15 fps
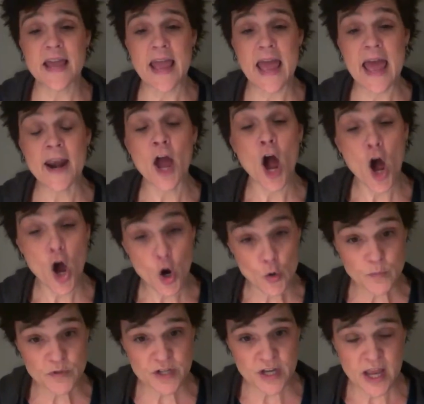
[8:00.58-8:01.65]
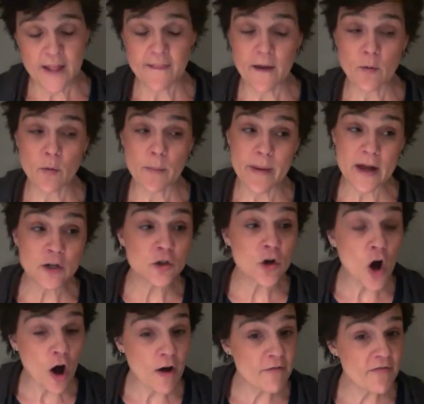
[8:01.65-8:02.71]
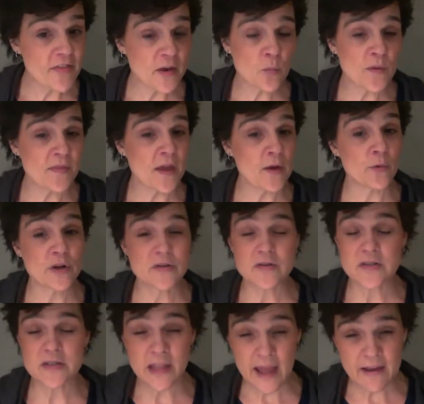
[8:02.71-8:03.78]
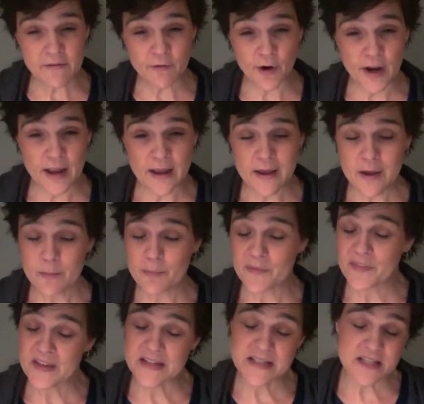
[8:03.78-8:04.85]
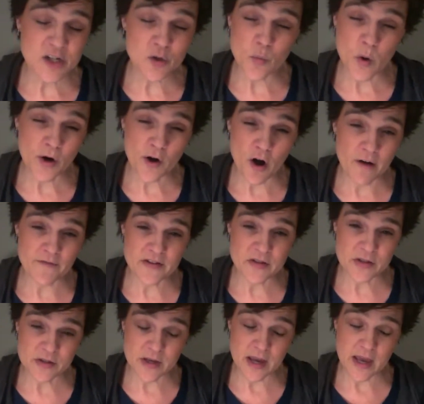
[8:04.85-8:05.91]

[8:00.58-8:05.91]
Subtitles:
had hoped. They were better off than when they were in slavery, but they still weren't as